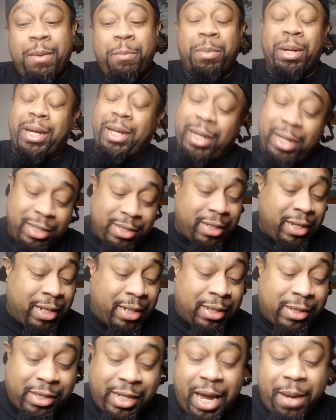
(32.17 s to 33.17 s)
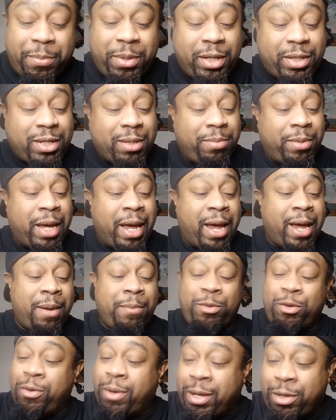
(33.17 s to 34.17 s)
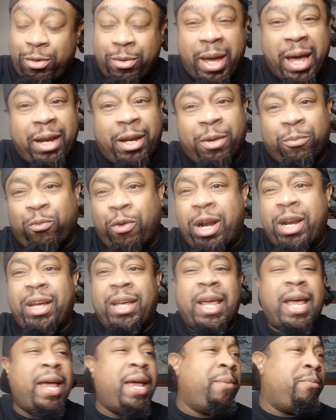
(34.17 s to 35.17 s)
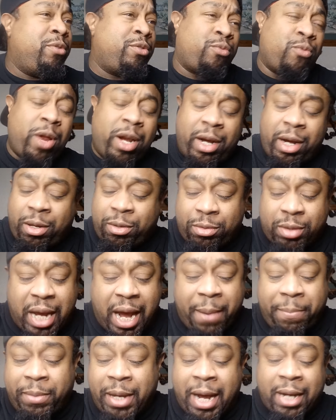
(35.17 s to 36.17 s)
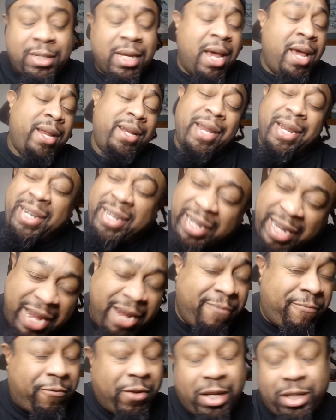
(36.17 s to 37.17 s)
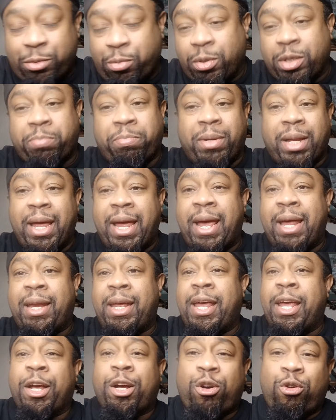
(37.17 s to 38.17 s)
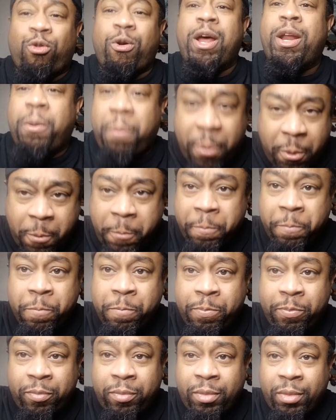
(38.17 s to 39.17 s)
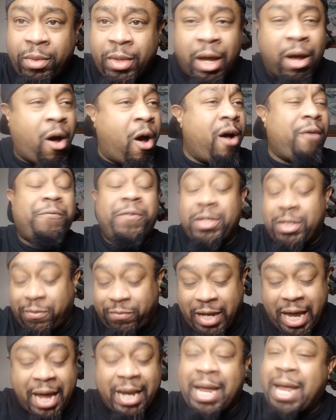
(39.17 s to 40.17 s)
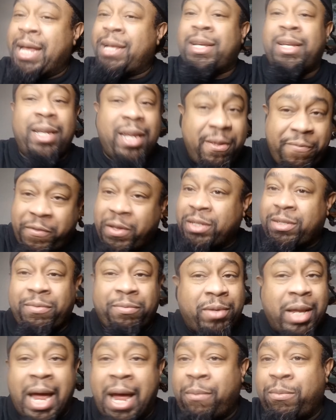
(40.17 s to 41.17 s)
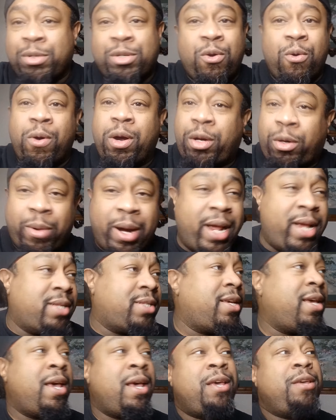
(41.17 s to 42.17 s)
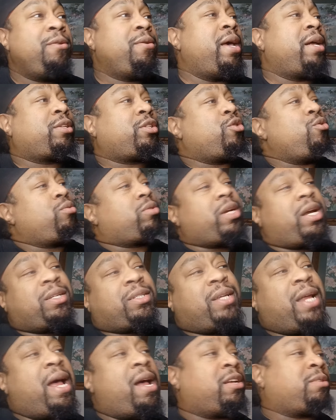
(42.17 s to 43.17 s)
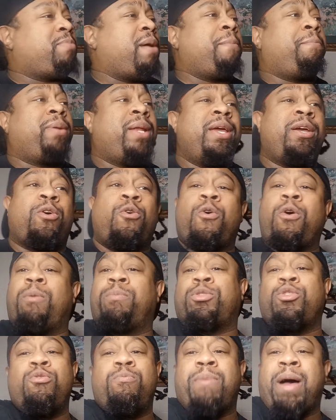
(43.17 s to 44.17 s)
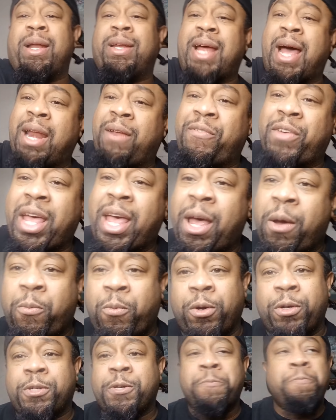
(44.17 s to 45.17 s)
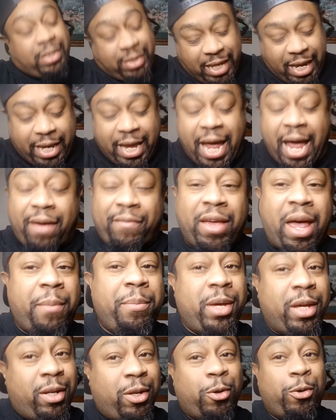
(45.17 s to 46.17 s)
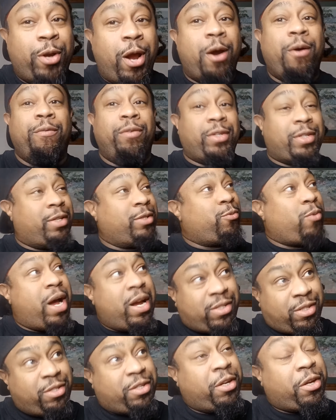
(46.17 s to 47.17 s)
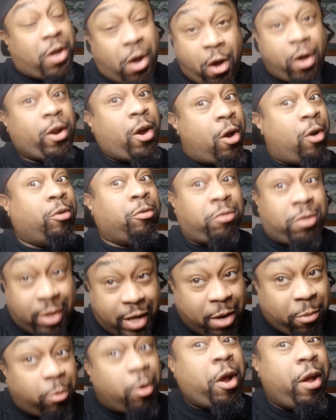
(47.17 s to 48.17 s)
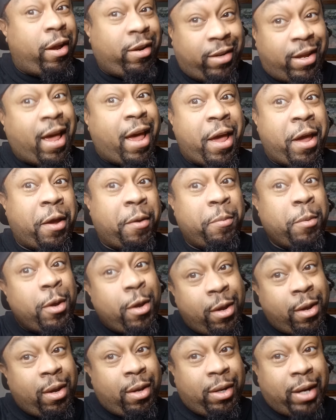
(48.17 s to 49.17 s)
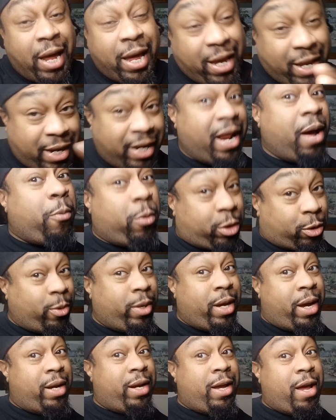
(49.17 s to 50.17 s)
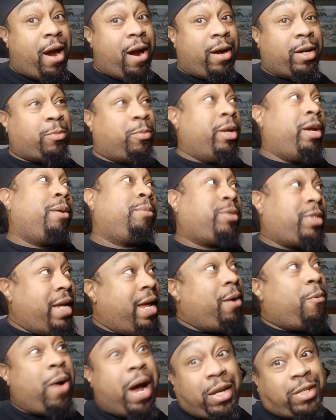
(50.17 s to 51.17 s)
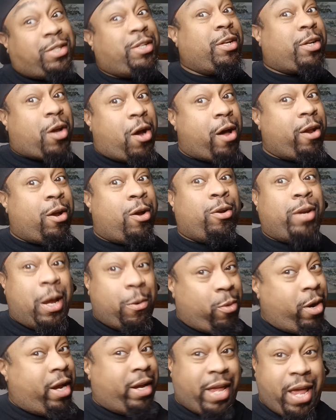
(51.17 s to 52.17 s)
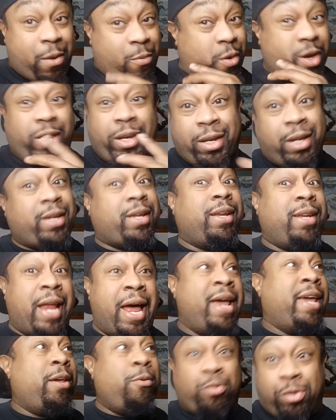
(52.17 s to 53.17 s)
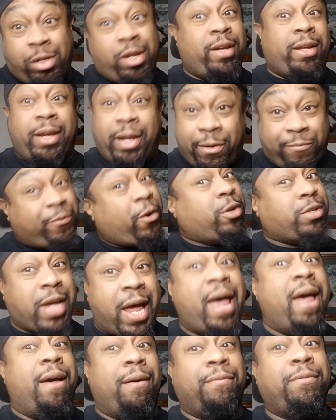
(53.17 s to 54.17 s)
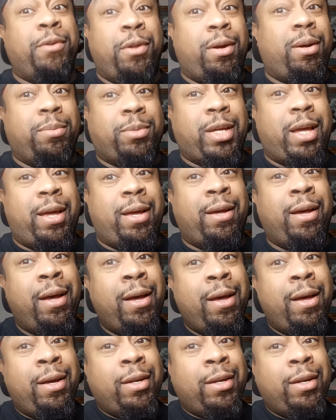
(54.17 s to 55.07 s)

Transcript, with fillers: But in this championship game, you had the running game was running on top notch. The defense was playing incredible. The offensive line and the defensive line was going crazy. You got 2 touchdowns by Blake Corum, 2 by Donovan Edwards. Second half had me a little nervous because Washington caught on to that run game. They ended up with 300 yards, but I'm saying Washington caught on. That run game wasn't looking like it was looking in the first half. You know what I'm saying?